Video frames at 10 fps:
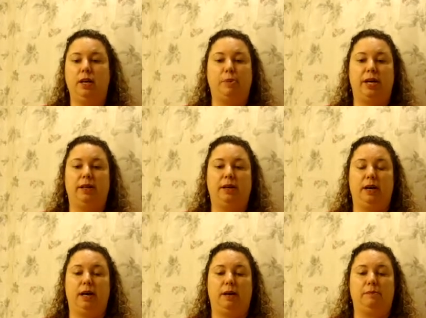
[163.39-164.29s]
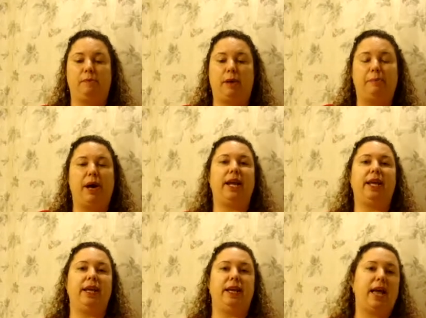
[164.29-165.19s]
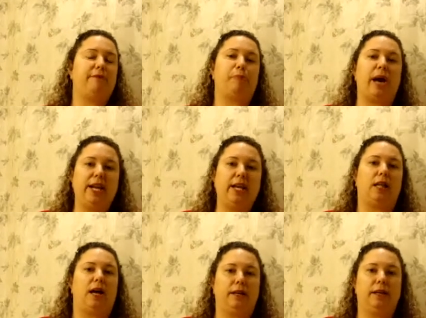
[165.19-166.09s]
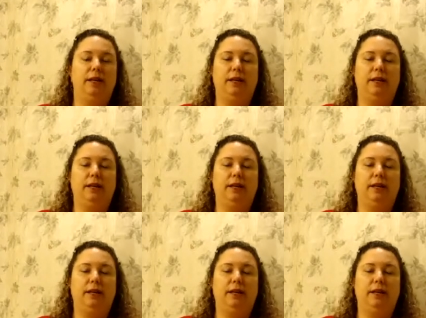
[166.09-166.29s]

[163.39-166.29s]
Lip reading: but my body, I have a body clock.